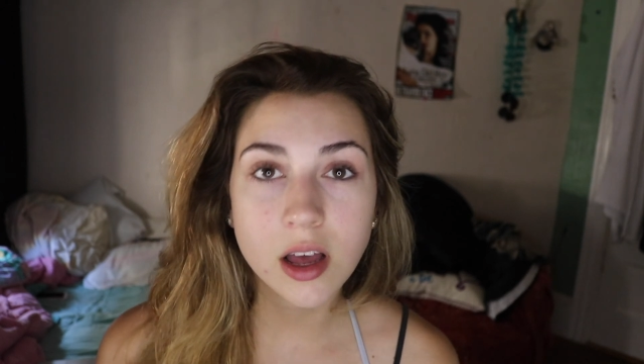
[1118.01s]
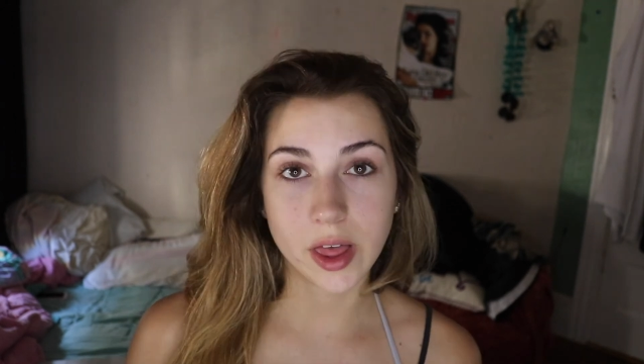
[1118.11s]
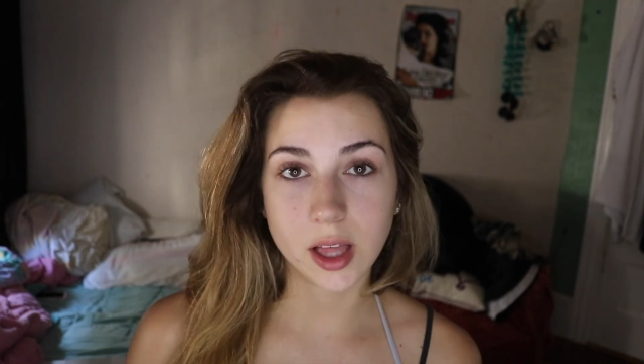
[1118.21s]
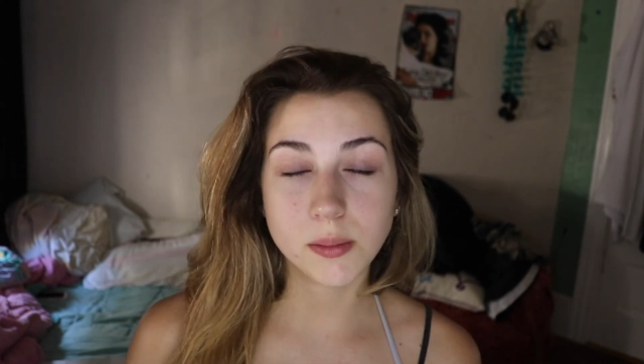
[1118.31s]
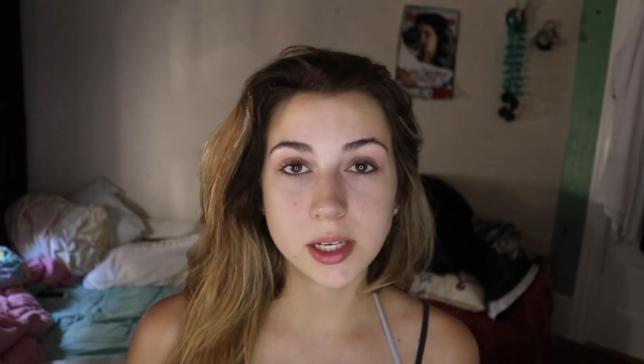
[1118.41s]
So
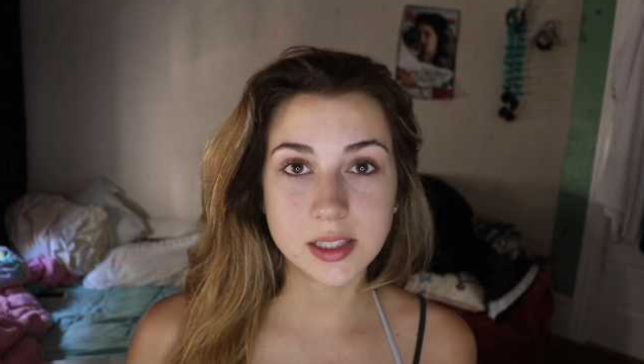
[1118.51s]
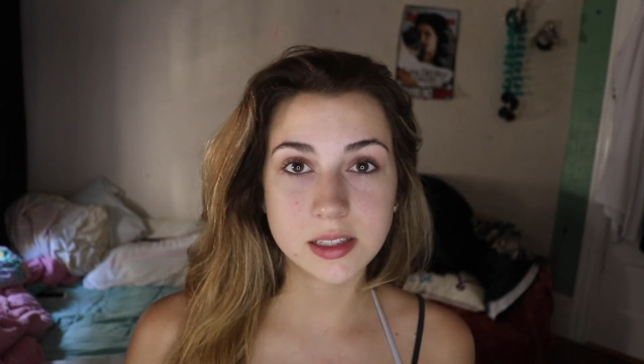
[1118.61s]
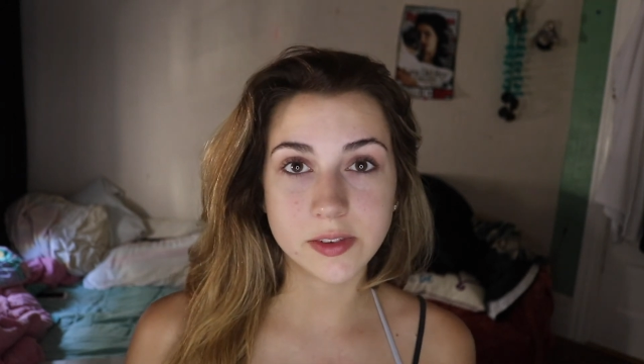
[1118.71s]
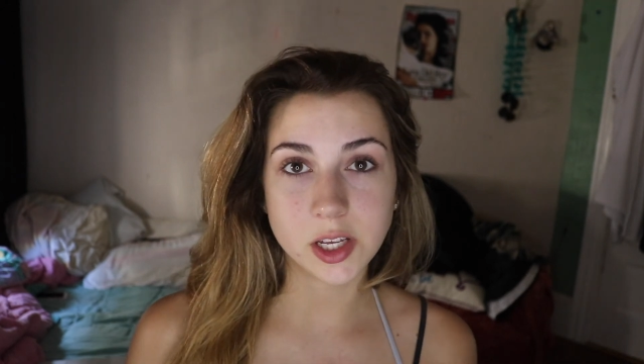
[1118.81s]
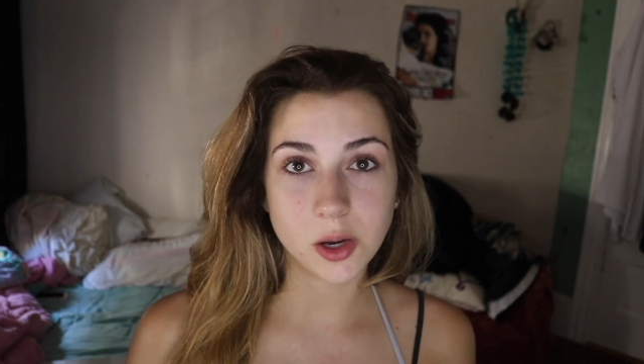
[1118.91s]
that completes
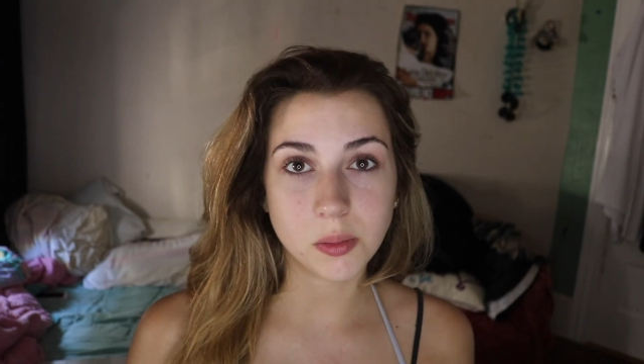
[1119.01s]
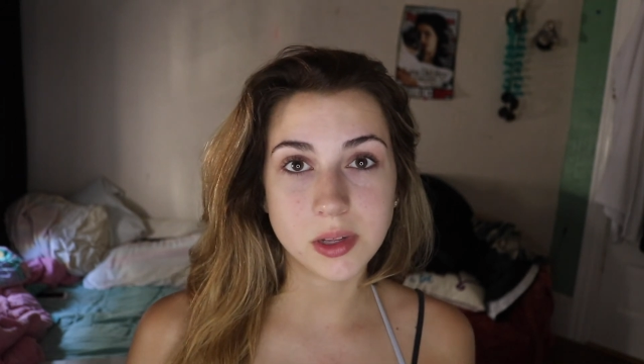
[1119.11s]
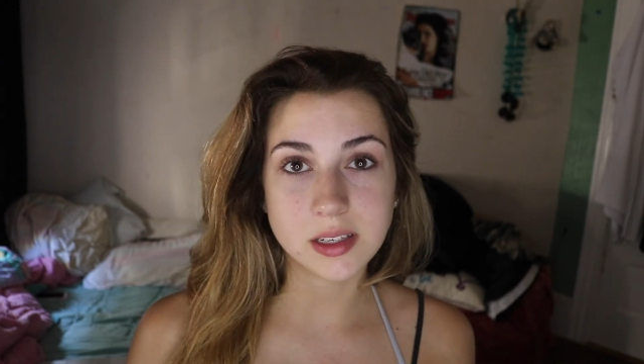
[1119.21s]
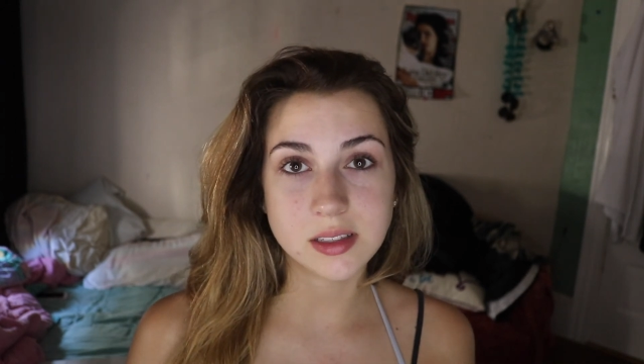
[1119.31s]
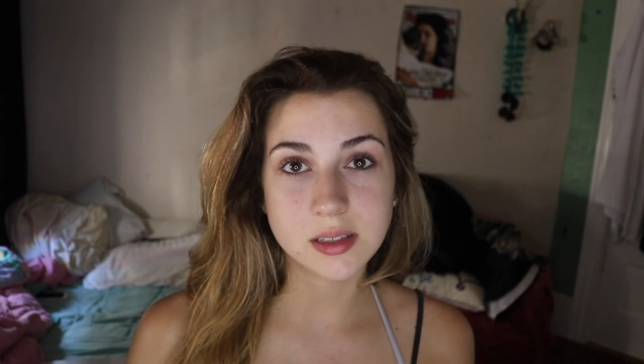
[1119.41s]
this video.
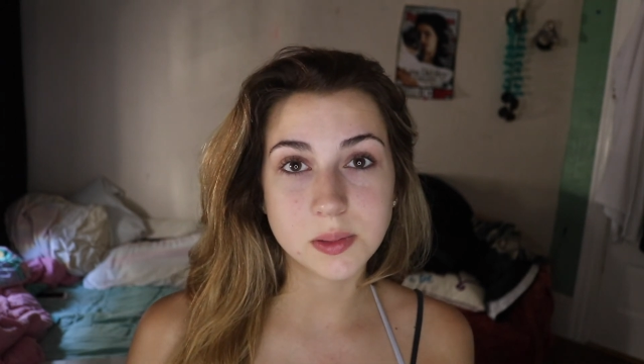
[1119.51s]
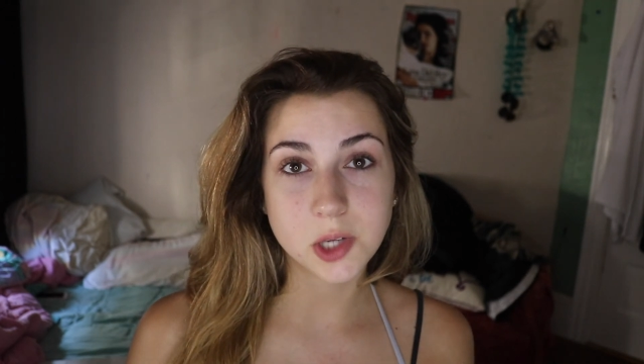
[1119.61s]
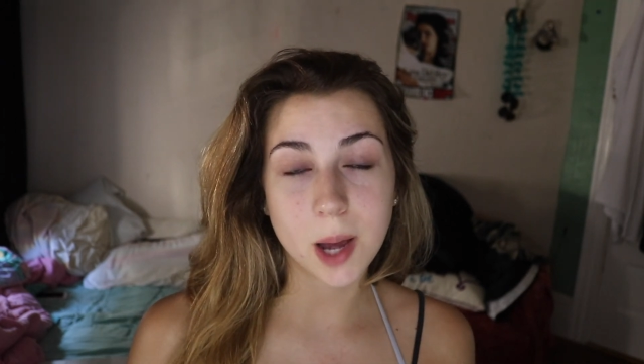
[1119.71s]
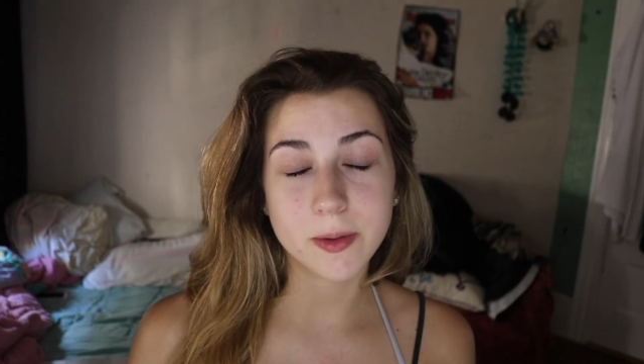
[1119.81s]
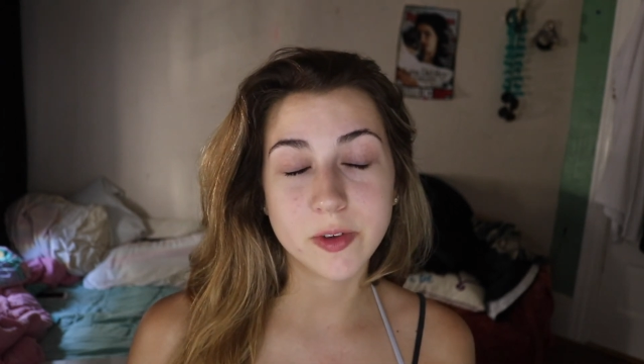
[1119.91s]
Please
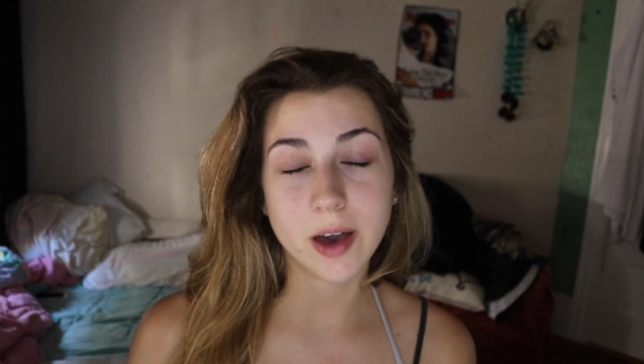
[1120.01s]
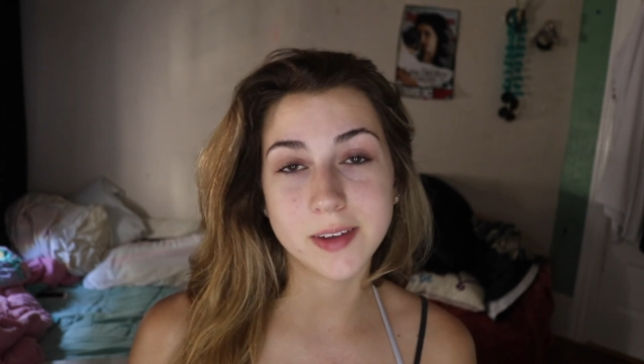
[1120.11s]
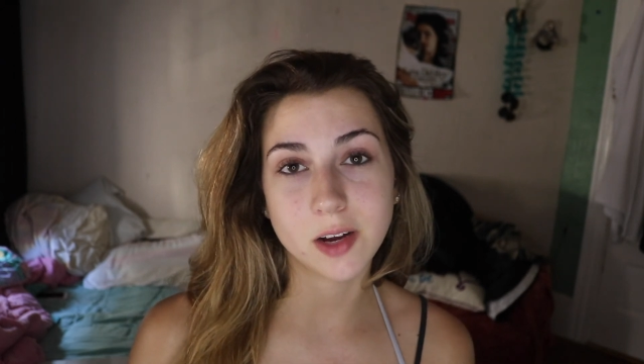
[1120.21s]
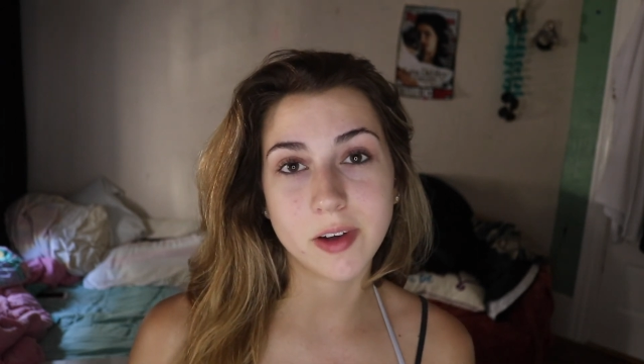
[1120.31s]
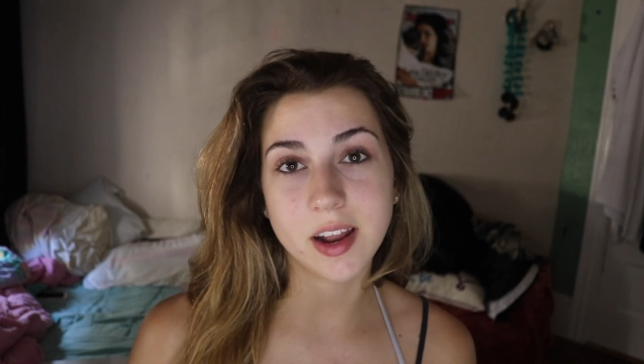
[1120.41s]
subscribe if you
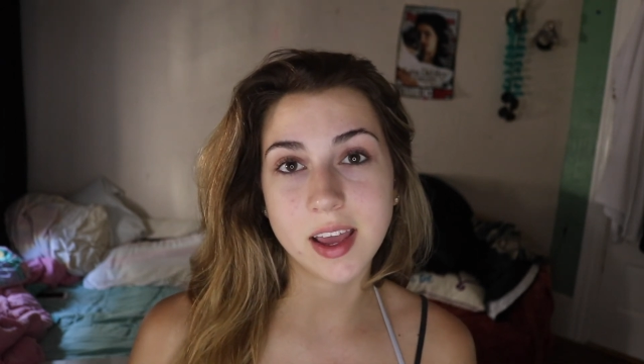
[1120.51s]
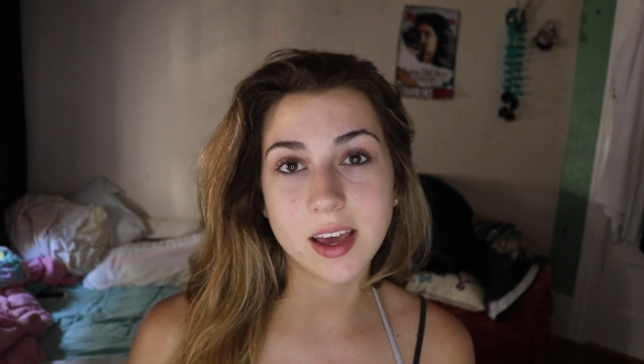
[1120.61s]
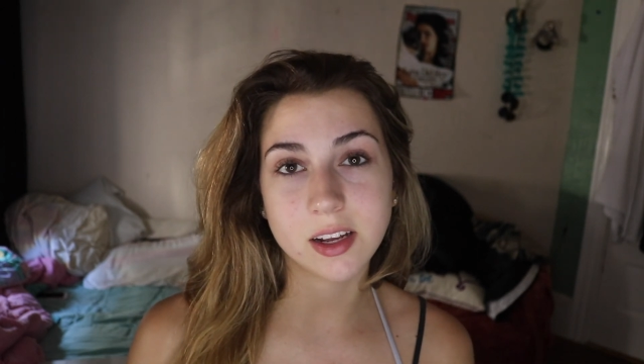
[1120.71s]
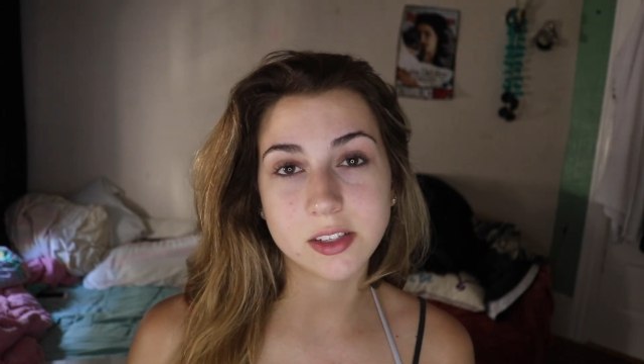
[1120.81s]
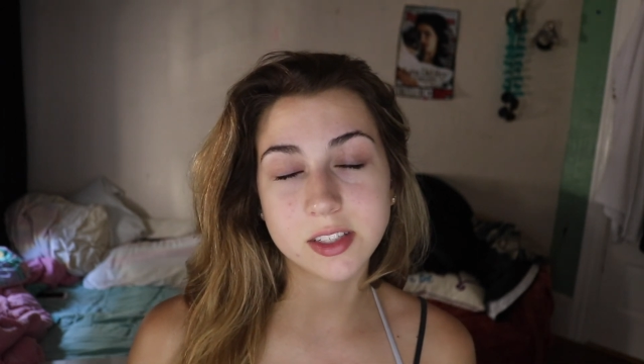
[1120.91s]
haven't already,
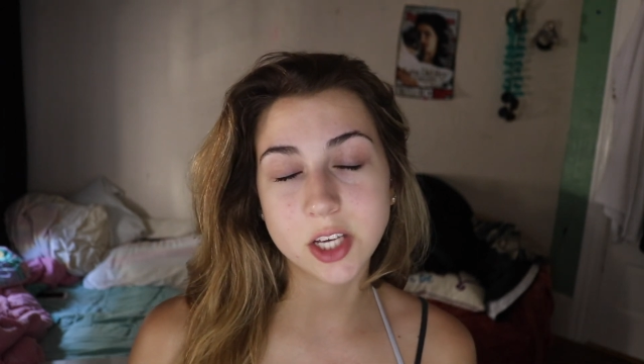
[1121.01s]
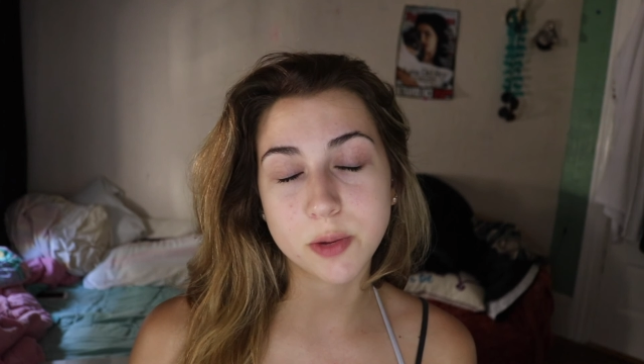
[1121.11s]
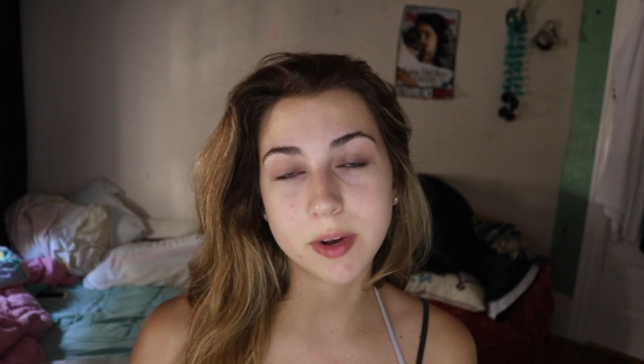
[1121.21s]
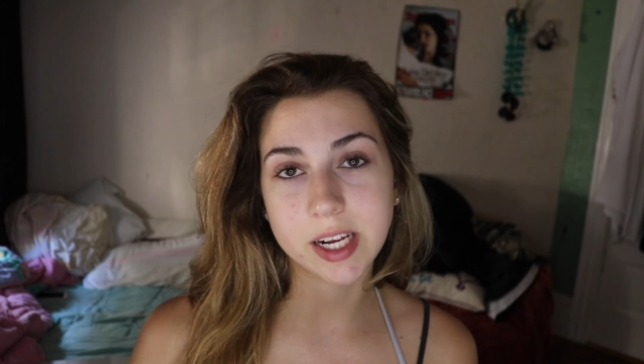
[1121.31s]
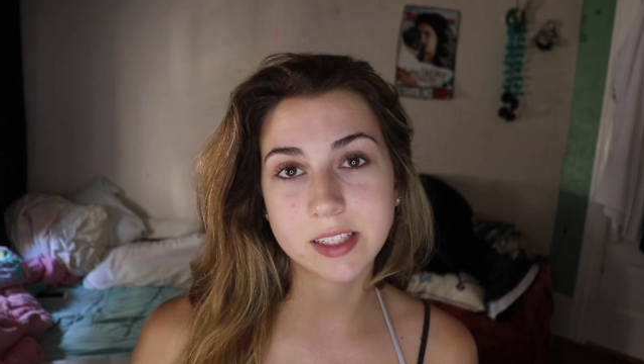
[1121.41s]
and I'll see you
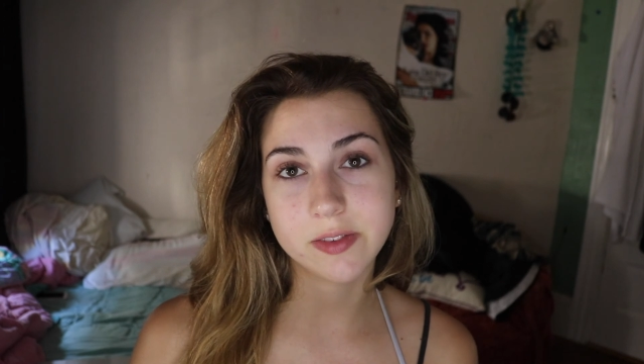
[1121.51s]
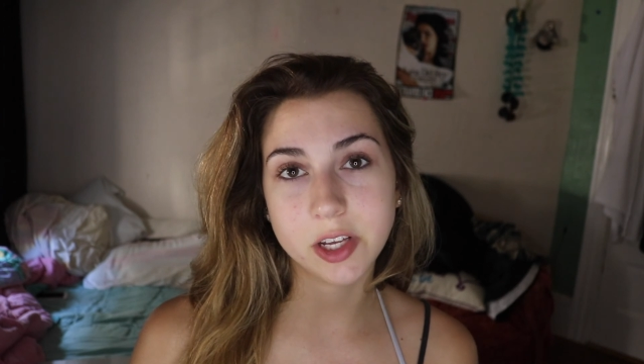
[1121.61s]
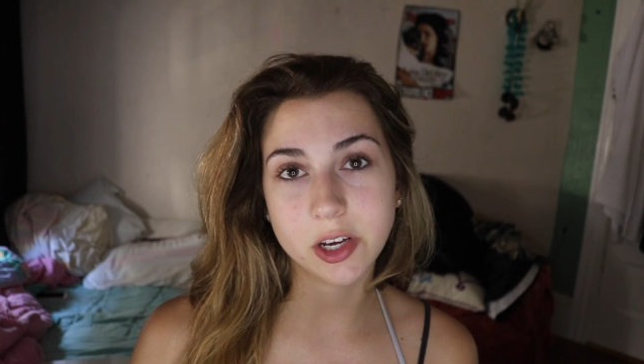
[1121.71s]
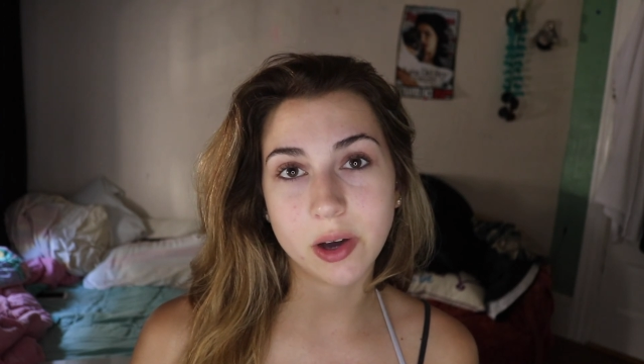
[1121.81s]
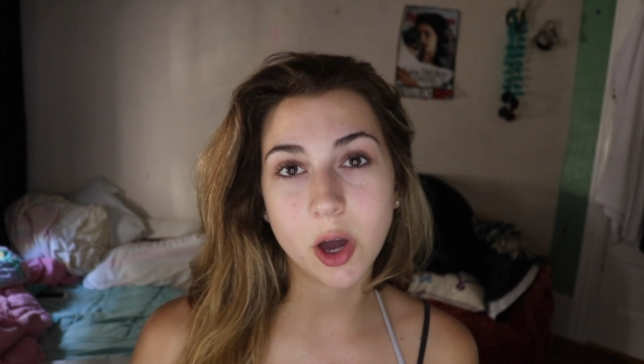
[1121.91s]
in my next video.